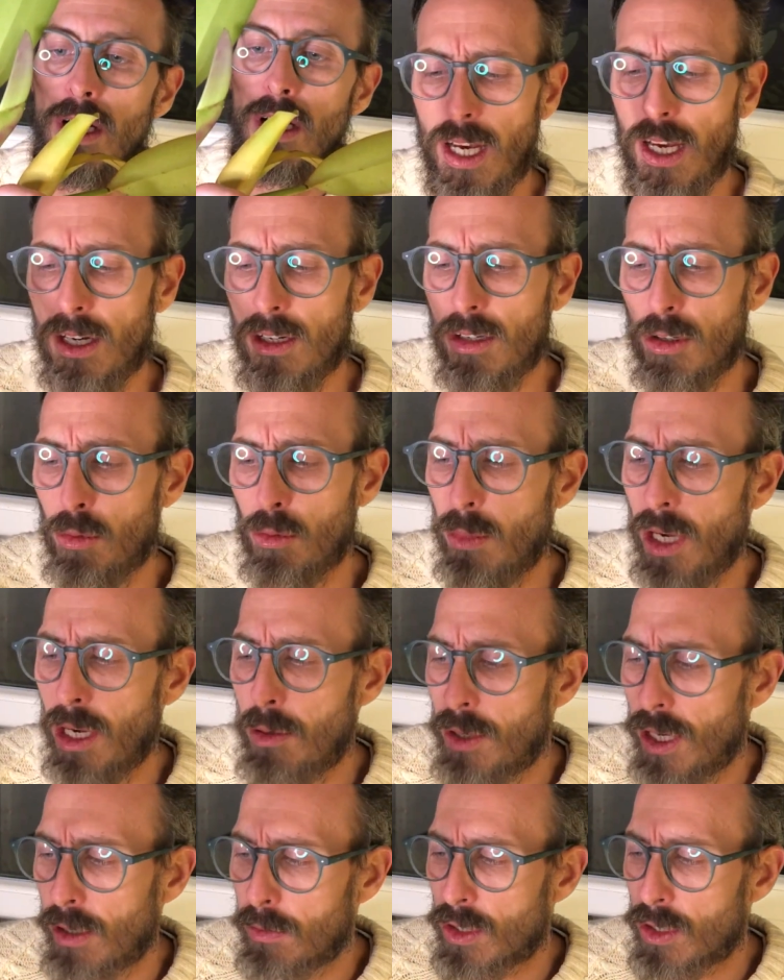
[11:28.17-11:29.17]
I don't know,
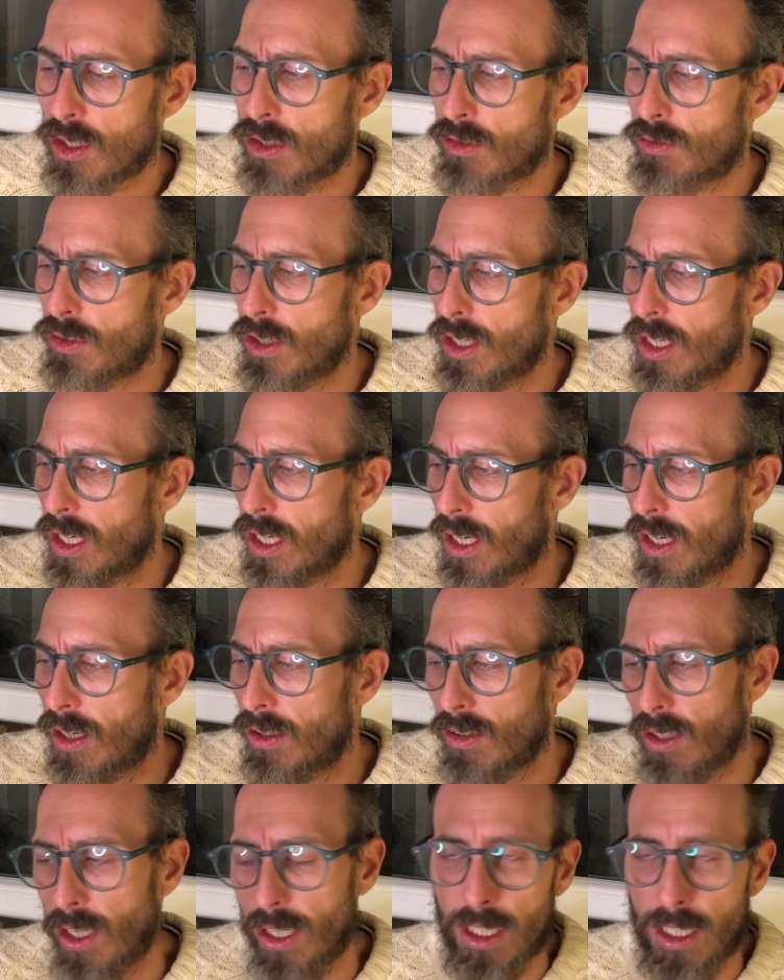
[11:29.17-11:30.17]
maybe I'm just freaking
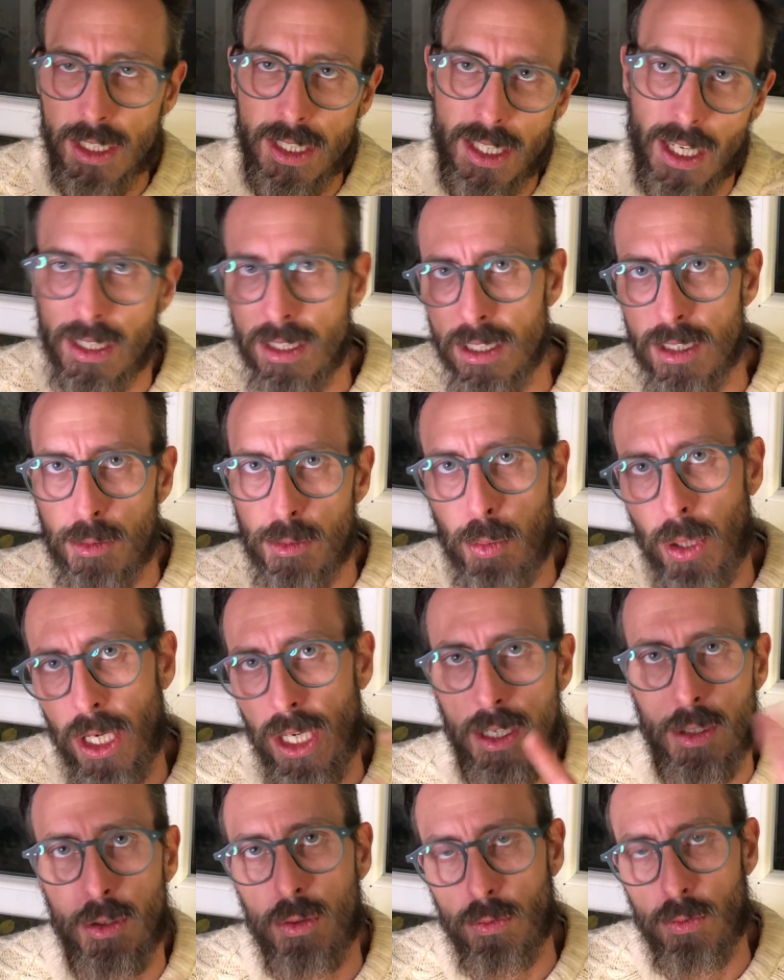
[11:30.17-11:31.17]
out, like it's got this
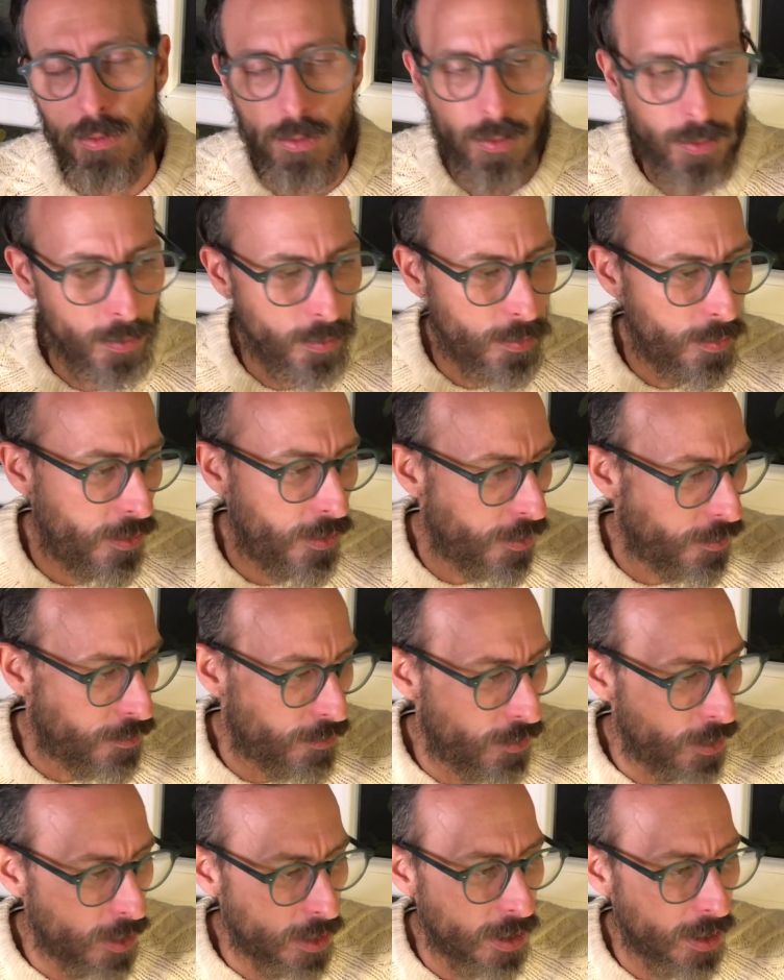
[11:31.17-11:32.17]
pink
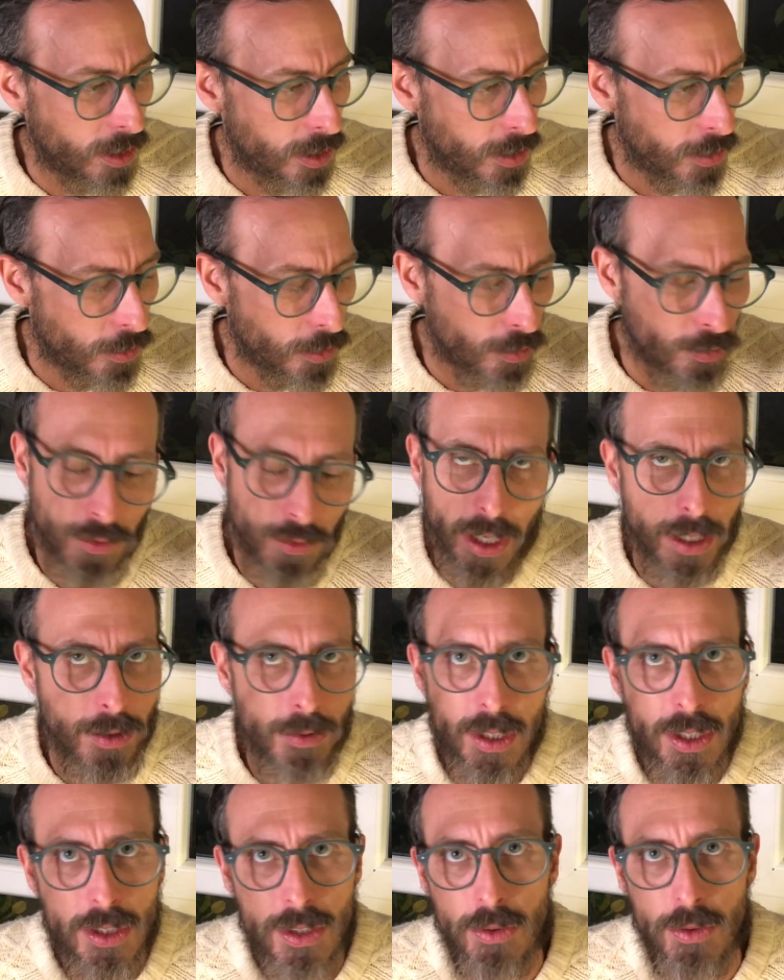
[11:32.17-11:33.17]
fungus or
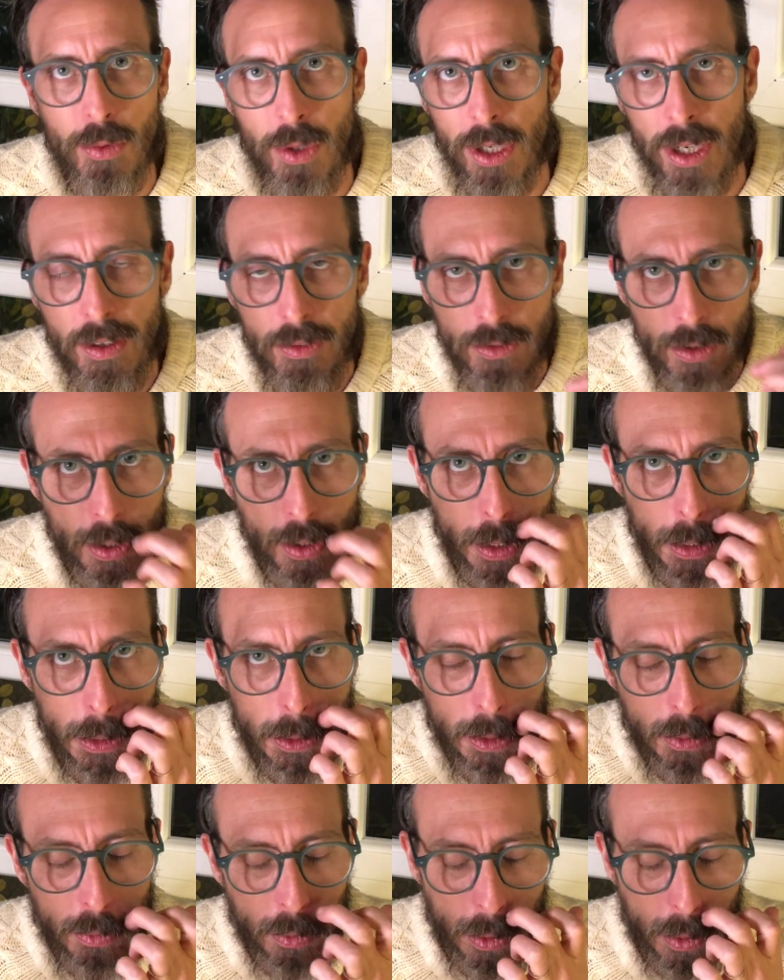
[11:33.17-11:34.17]
virus, whatever it
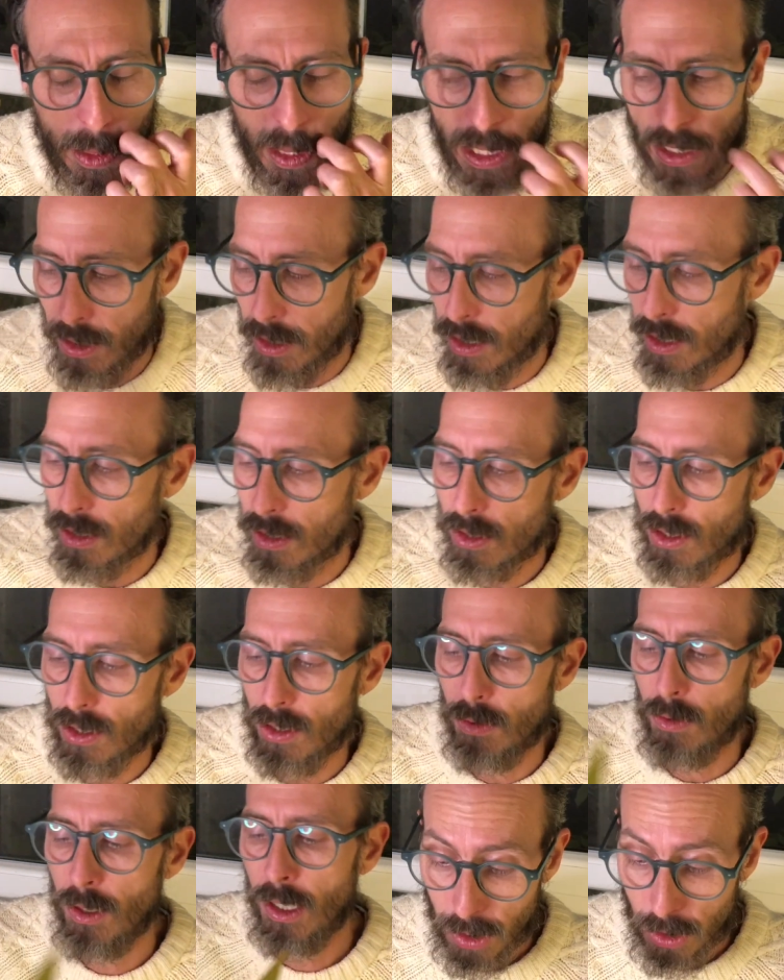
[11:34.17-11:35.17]
is with Cattleyas too.